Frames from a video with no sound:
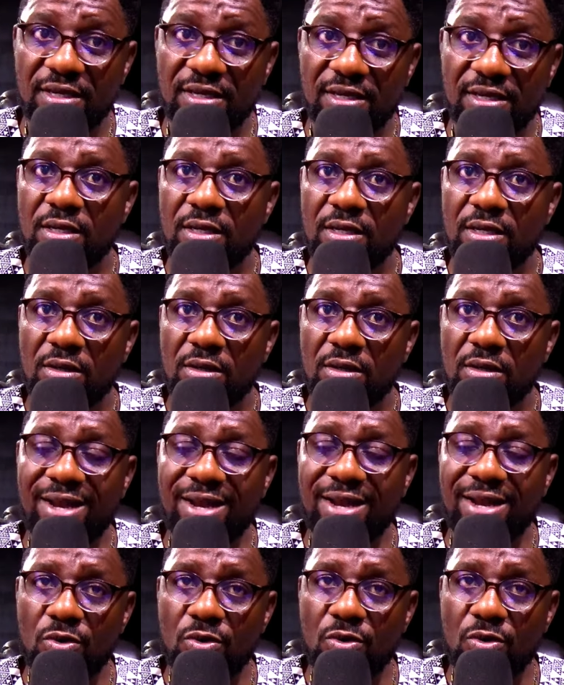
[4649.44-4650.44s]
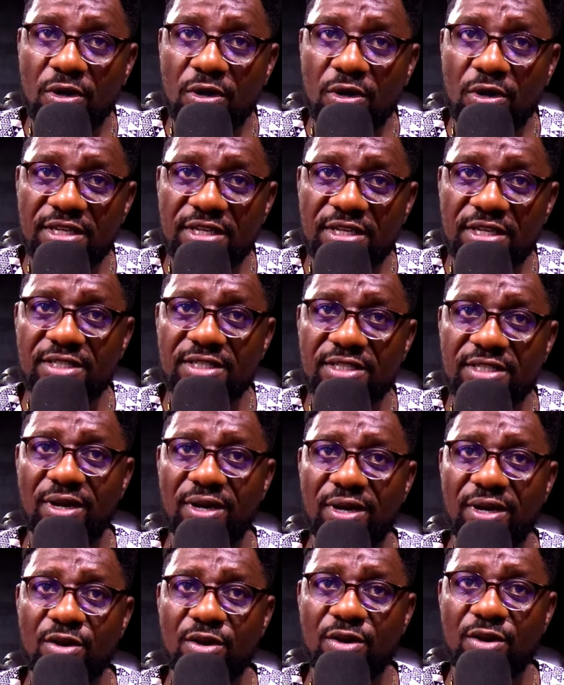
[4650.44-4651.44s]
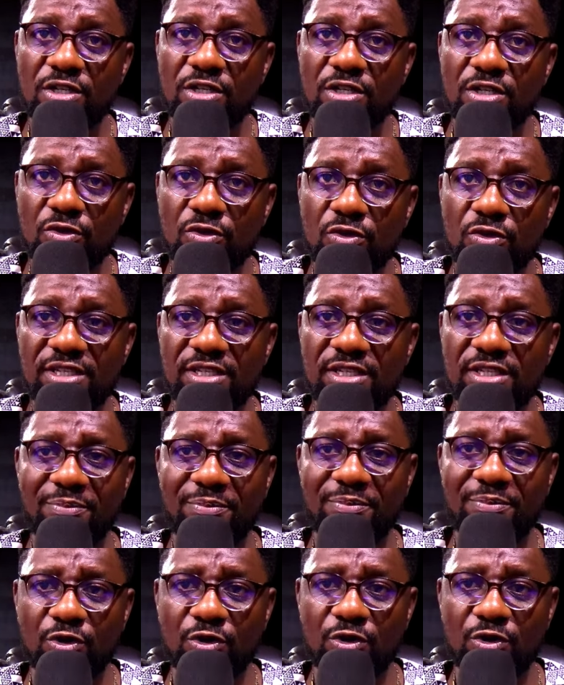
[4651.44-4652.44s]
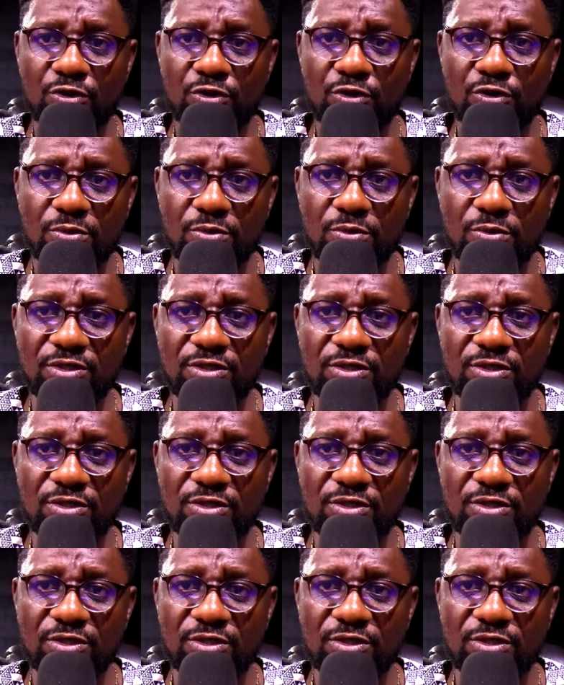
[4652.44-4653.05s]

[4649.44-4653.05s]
I don't know what it is. When I looked into it, it happened on YouTube as well.